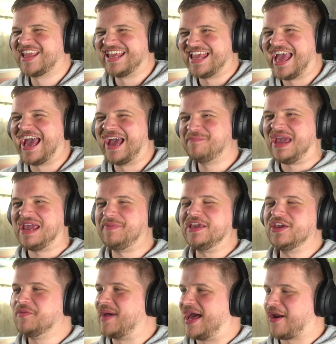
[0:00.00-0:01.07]
yeah, maybe
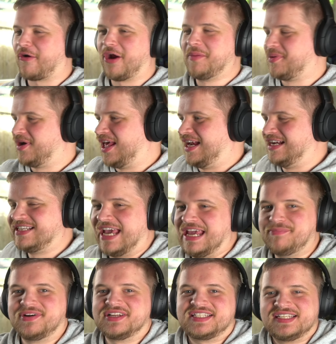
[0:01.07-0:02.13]
you better open it and
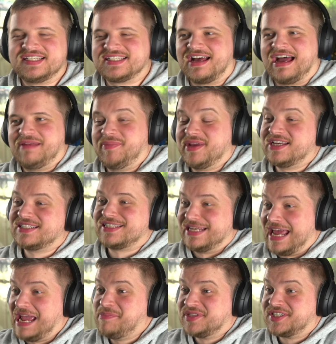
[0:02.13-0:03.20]
keep what's inside because the
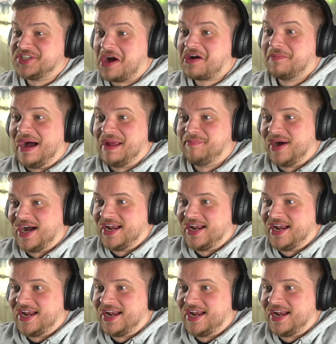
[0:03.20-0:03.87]
neighbor's dog might bite